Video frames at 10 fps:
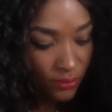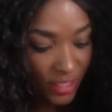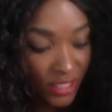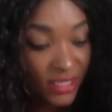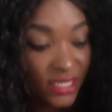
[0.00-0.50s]

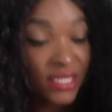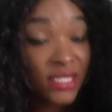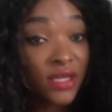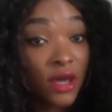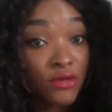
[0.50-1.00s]
you
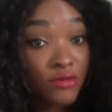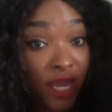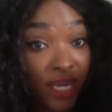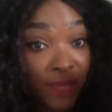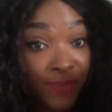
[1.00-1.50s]
need a
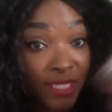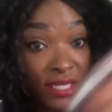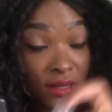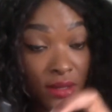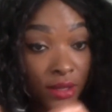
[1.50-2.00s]
red
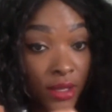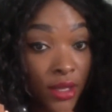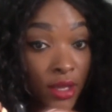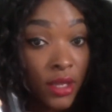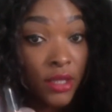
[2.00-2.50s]
lipstick
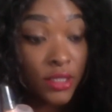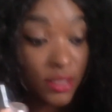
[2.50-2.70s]
you